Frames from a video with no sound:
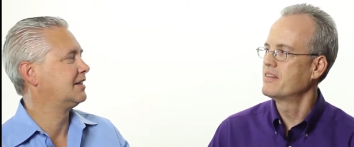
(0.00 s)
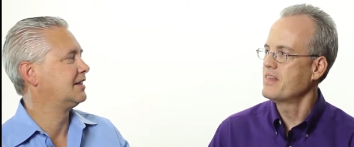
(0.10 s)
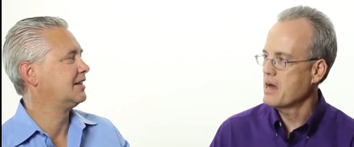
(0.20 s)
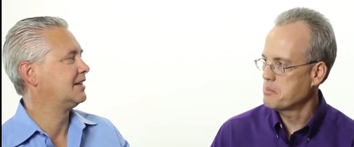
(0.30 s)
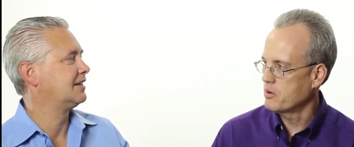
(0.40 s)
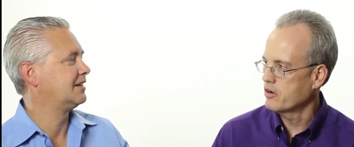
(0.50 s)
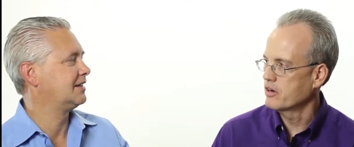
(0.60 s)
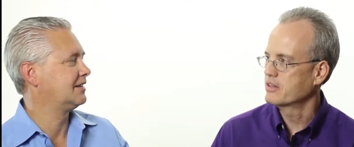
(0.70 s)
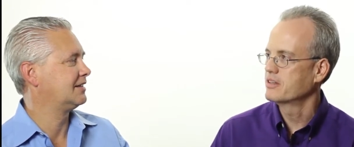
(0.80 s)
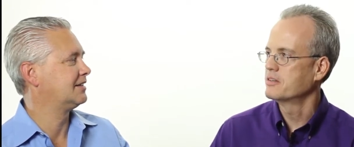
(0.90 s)
Speaker 1: that
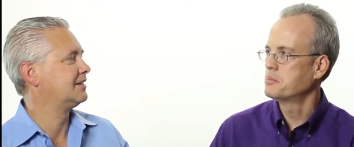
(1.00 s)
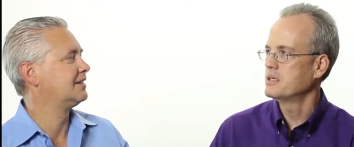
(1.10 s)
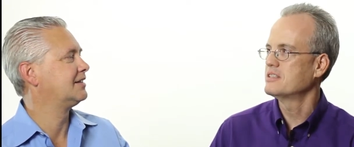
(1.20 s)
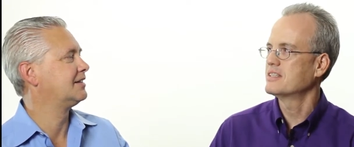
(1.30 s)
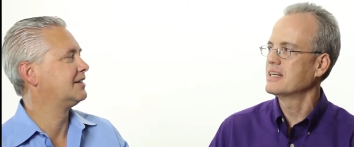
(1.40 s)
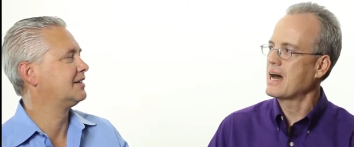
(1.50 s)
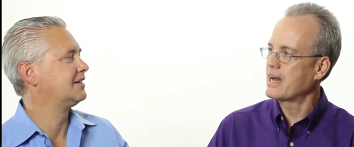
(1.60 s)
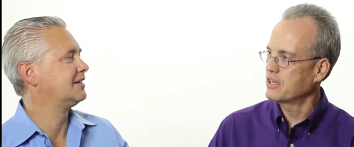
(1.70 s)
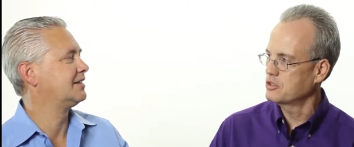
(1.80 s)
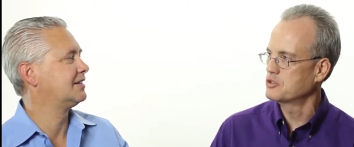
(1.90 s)
part, the piece that
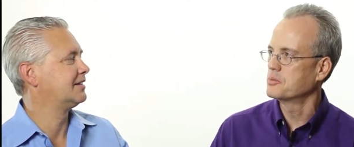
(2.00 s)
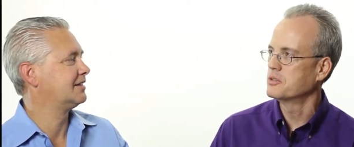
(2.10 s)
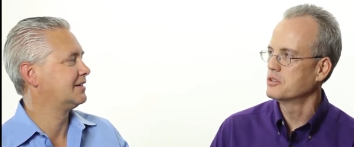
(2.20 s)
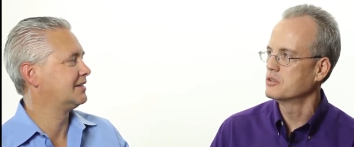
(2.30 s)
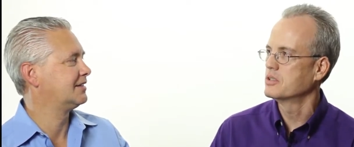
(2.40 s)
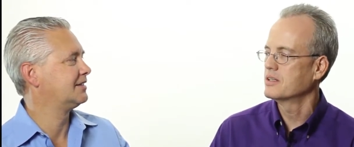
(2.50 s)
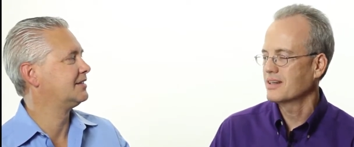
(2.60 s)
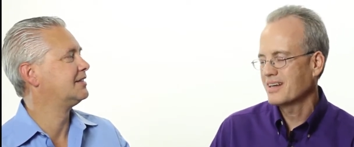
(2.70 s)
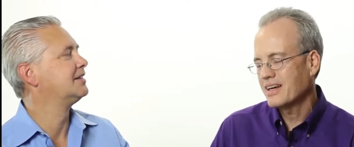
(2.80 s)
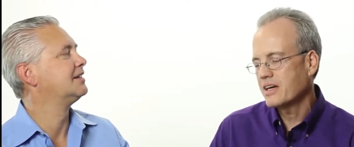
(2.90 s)
I contributed to it. And
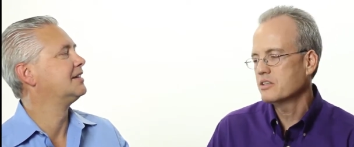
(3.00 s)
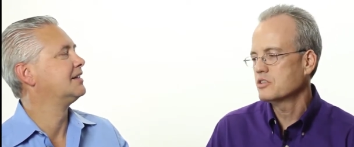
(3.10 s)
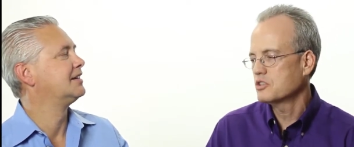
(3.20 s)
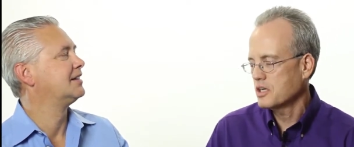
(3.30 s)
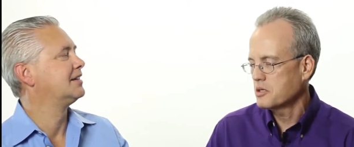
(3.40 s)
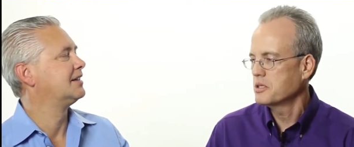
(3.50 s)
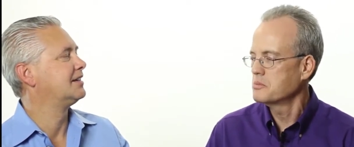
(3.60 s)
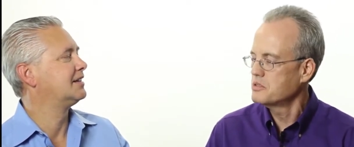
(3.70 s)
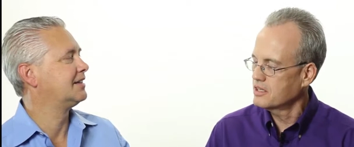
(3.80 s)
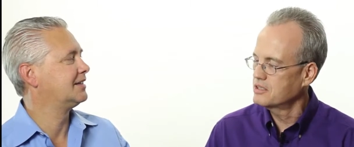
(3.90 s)
I, I got to try to be
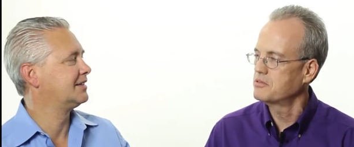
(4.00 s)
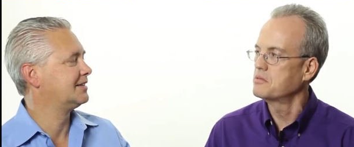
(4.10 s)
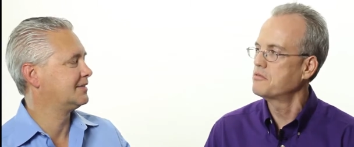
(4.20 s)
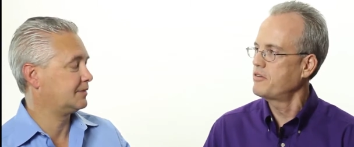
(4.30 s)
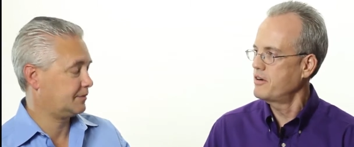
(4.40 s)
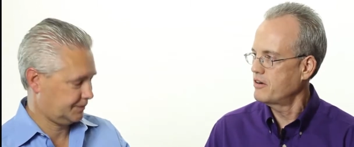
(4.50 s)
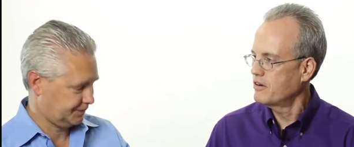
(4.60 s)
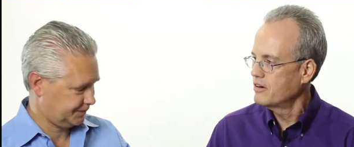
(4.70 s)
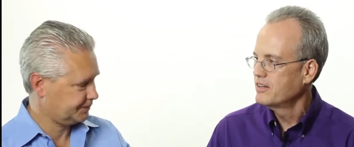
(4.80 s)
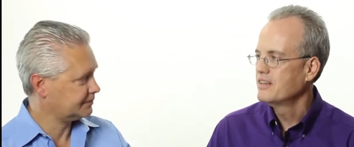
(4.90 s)
objective and
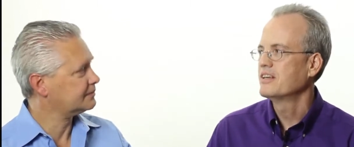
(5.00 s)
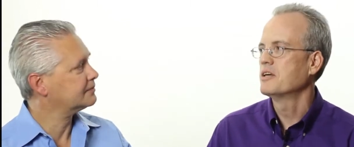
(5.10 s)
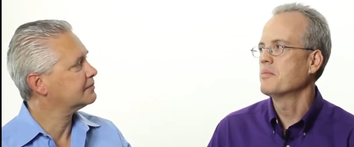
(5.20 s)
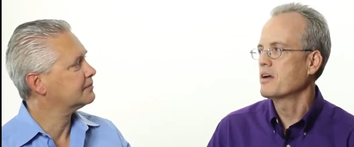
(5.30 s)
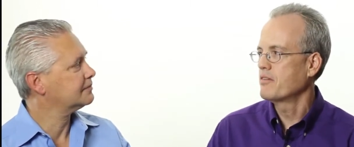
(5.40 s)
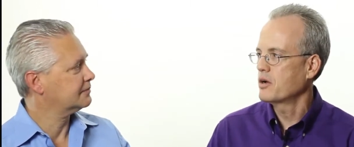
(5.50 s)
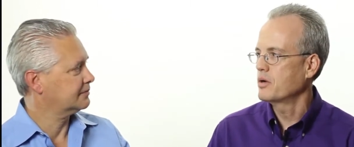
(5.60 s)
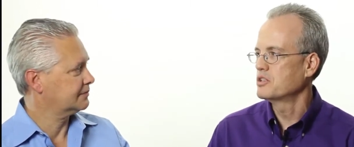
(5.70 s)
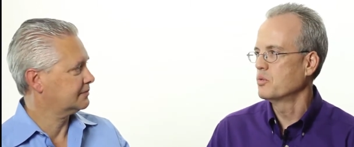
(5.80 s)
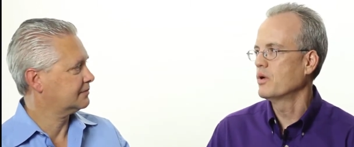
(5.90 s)
fair in my
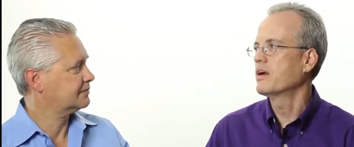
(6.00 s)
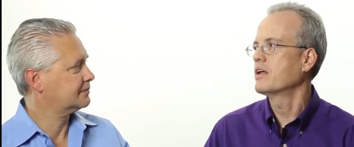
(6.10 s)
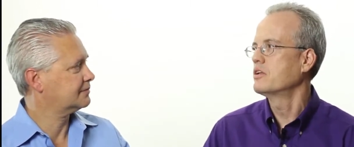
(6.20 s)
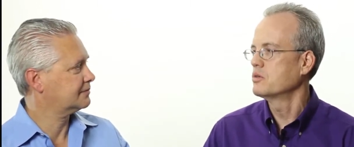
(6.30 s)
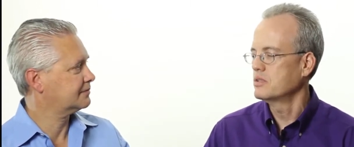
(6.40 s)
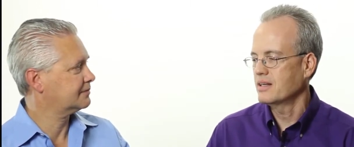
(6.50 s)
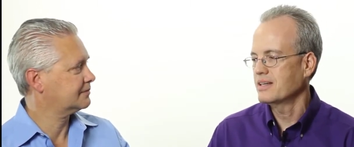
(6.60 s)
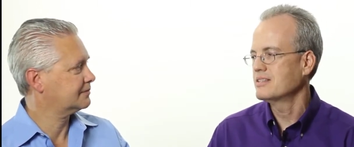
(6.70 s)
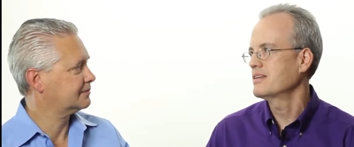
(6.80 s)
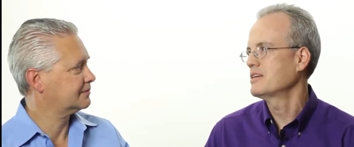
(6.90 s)
evaluation. What did I do? Did
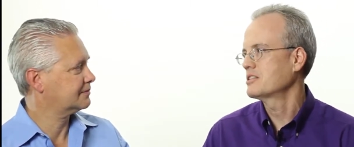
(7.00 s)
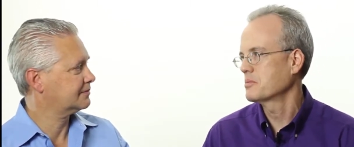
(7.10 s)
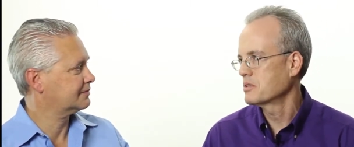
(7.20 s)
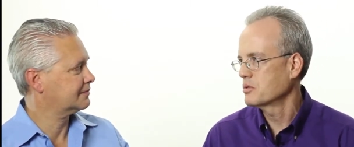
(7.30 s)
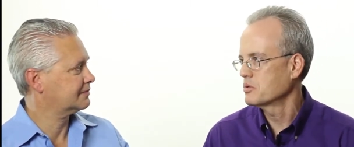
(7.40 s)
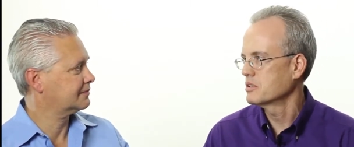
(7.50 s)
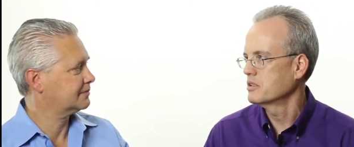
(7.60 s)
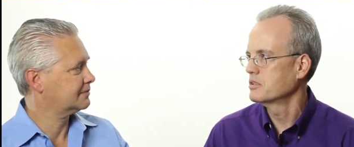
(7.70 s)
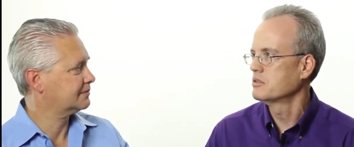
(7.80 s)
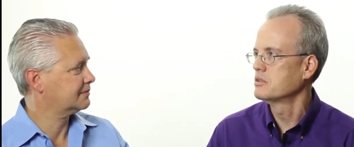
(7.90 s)
I say something that was a
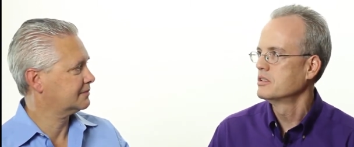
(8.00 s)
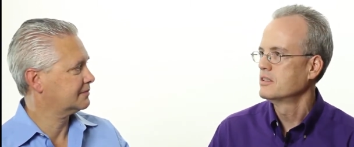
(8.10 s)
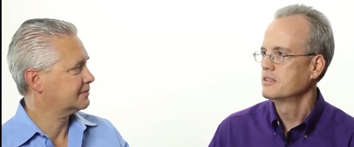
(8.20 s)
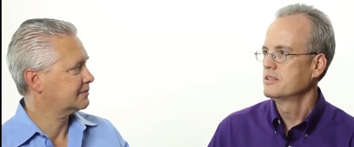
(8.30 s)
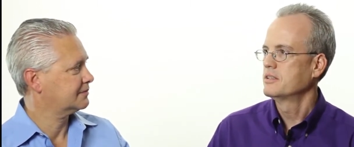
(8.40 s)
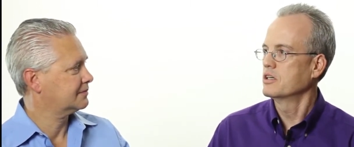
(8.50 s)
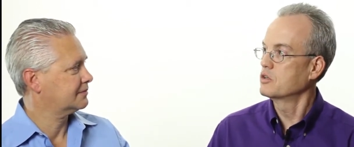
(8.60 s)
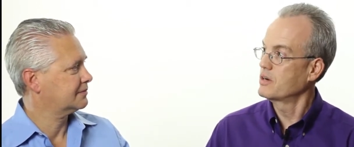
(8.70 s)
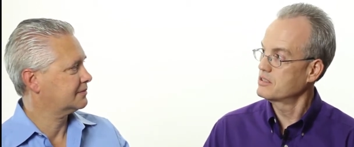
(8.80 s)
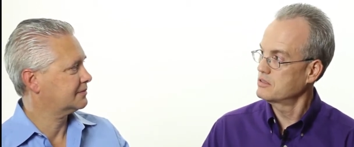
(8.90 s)
little
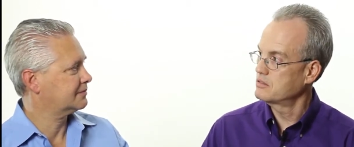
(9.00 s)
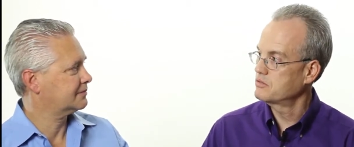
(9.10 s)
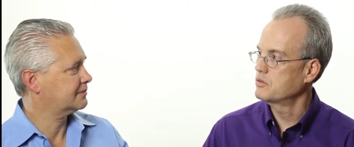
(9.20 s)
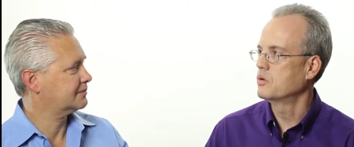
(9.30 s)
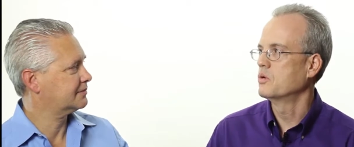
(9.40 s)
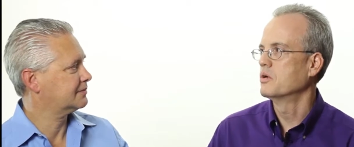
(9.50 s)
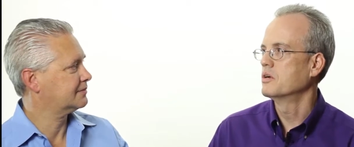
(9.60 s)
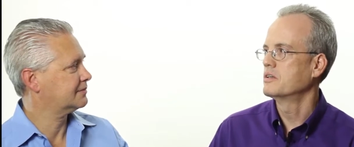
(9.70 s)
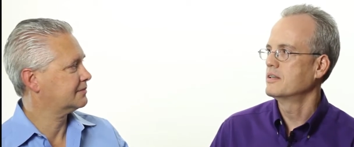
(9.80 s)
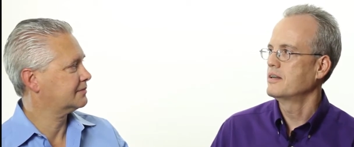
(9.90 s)
aggressive,
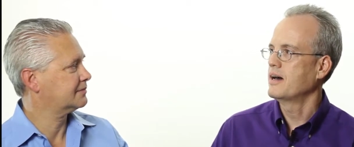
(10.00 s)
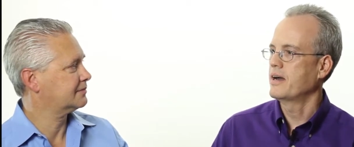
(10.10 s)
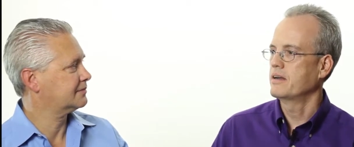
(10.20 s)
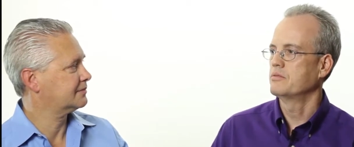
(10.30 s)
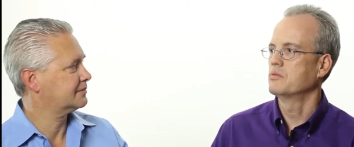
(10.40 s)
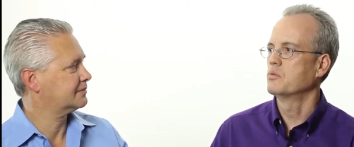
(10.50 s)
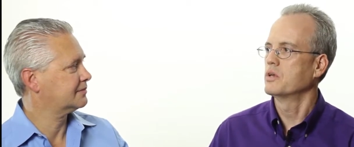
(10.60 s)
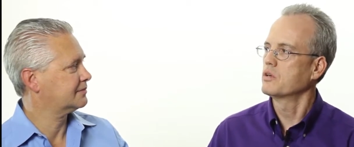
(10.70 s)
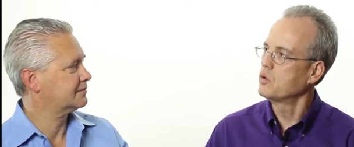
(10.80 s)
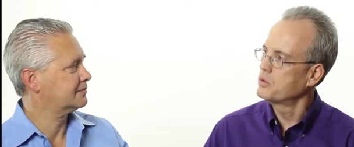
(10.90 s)
or did I
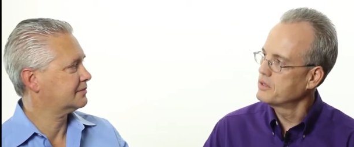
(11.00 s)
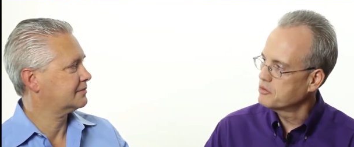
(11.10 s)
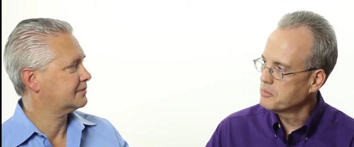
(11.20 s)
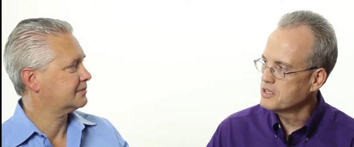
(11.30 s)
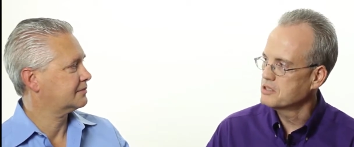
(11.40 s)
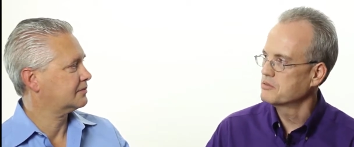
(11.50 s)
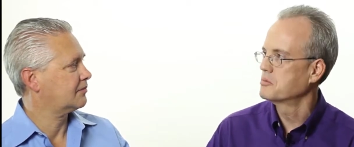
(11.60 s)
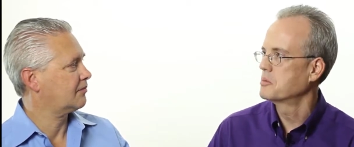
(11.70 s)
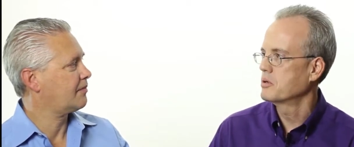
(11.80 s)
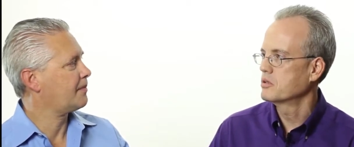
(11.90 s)
withhold information
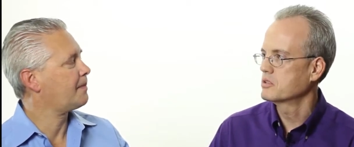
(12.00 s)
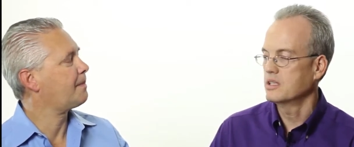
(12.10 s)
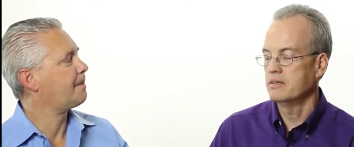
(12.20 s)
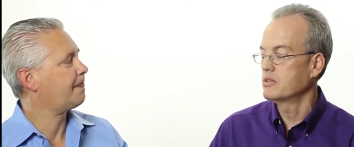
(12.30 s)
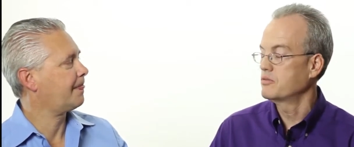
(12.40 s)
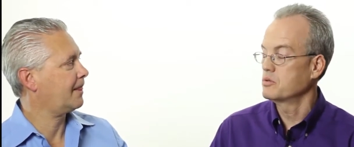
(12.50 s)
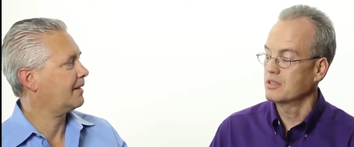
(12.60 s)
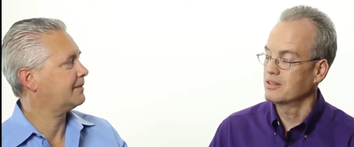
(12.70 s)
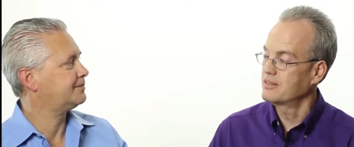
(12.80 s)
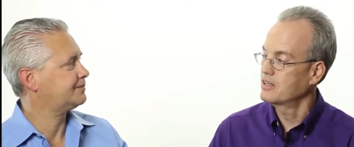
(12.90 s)
from a person, even if it was
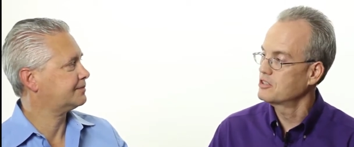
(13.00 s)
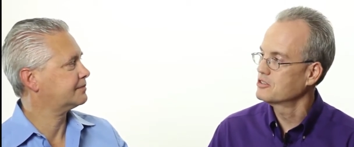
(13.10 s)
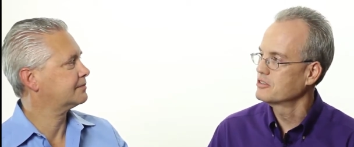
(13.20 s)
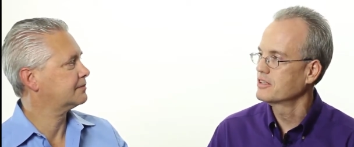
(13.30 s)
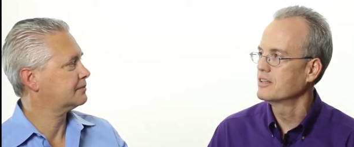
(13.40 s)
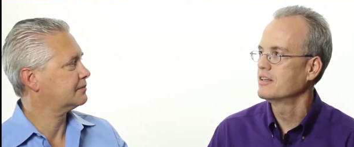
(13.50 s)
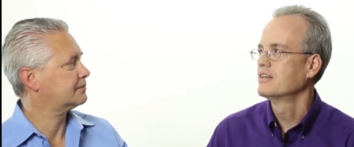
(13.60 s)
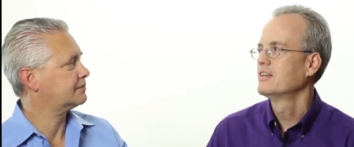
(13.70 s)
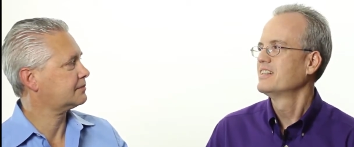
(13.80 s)
unintentionally?